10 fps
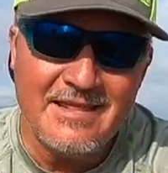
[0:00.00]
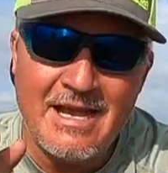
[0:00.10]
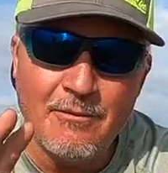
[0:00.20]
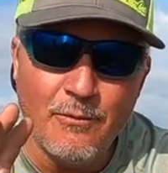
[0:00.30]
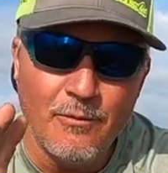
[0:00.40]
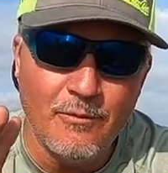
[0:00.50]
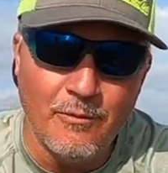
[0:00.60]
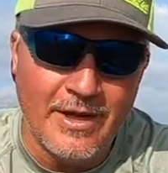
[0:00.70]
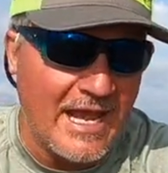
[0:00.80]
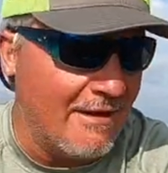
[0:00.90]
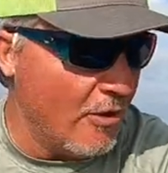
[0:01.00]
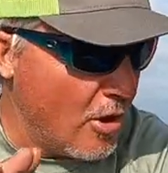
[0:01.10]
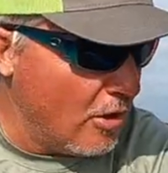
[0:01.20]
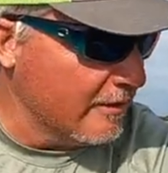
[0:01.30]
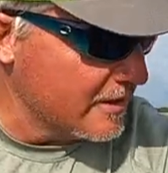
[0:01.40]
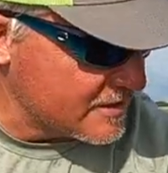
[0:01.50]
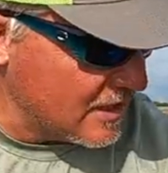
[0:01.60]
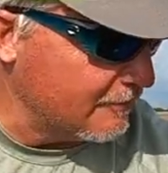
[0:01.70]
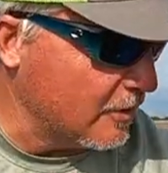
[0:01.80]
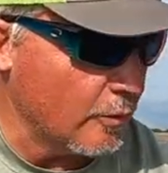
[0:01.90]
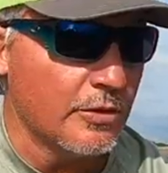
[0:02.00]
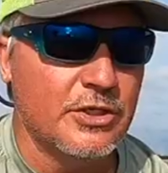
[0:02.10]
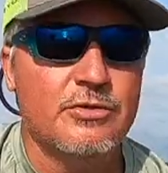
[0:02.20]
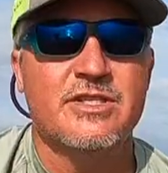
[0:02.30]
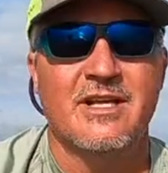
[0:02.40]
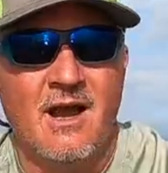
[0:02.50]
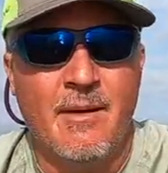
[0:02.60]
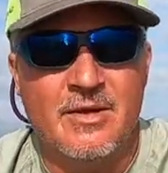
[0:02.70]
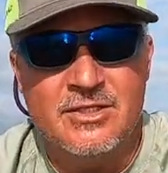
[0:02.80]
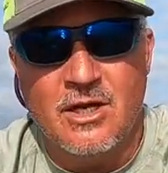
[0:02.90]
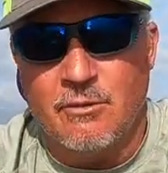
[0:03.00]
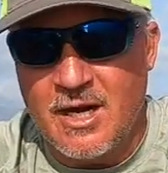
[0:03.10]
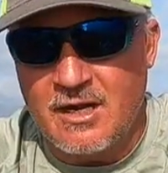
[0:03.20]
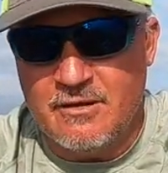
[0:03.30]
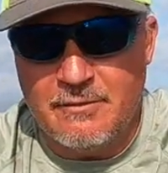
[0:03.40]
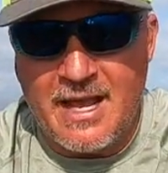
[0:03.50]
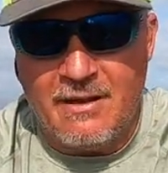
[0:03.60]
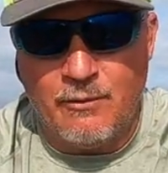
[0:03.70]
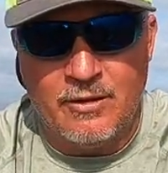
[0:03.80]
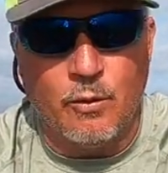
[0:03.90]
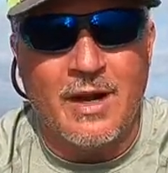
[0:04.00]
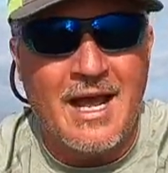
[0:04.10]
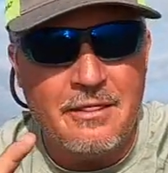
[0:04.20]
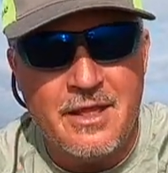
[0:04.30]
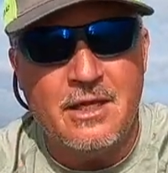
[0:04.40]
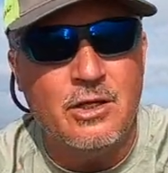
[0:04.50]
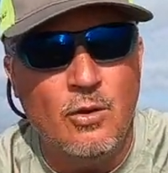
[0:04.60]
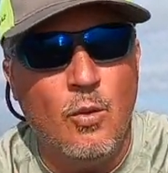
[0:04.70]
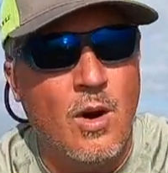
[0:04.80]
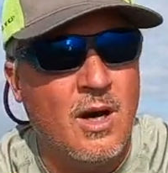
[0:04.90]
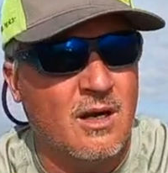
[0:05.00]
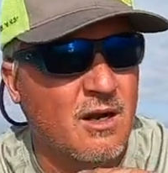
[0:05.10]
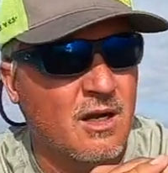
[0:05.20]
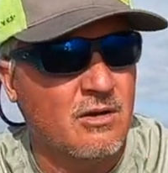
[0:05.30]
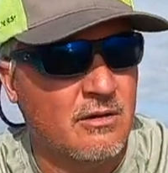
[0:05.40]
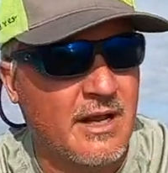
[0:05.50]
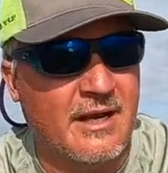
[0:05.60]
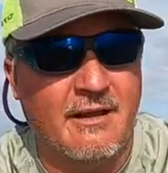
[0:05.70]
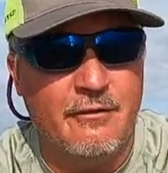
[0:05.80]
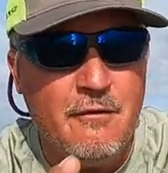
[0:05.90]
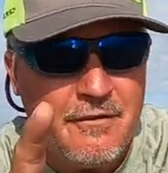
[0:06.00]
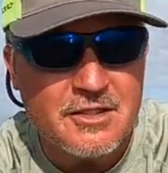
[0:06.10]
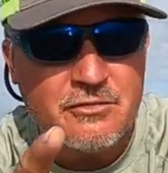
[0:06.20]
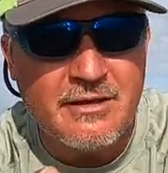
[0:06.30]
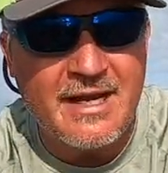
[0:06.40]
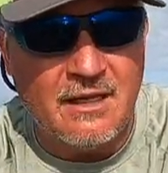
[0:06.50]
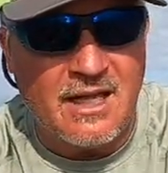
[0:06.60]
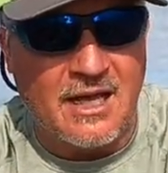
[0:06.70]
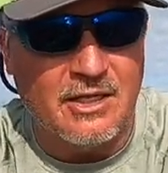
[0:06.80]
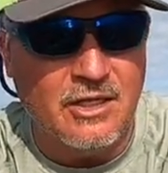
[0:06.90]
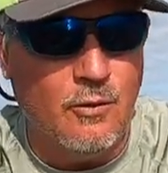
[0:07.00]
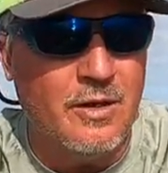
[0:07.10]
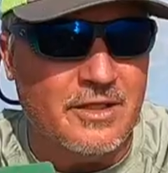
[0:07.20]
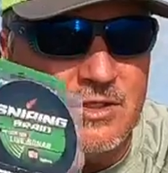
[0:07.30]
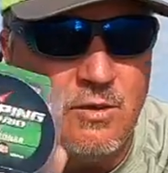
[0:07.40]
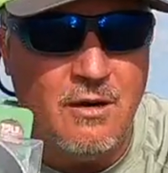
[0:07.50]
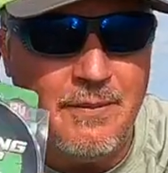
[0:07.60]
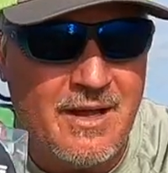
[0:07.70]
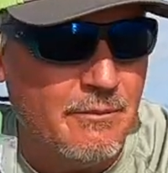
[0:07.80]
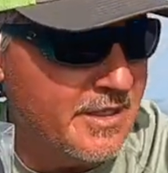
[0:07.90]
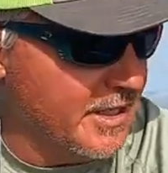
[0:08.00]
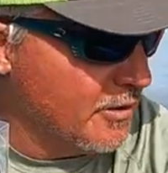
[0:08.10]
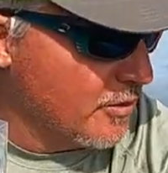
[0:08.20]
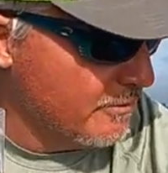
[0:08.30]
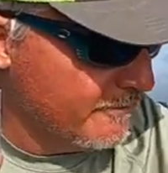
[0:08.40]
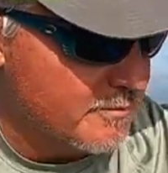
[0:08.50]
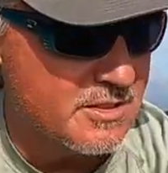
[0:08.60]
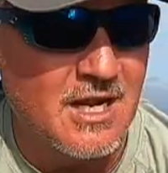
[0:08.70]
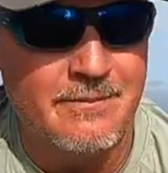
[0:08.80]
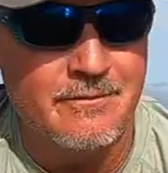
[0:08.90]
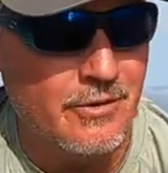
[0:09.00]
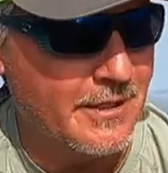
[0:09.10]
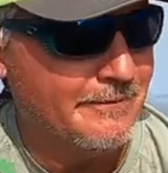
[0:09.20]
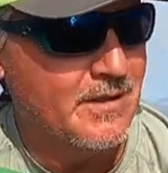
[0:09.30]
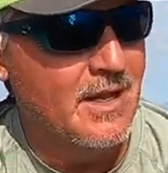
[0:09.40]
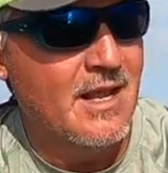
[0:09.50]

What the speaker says: that we have all of the stuff that we're using. I'm gonna start right off the bat with what I think you'll want on Grenada. If you fish Grenada a lot, you're gonna want the 12-pound Meteor sniping rig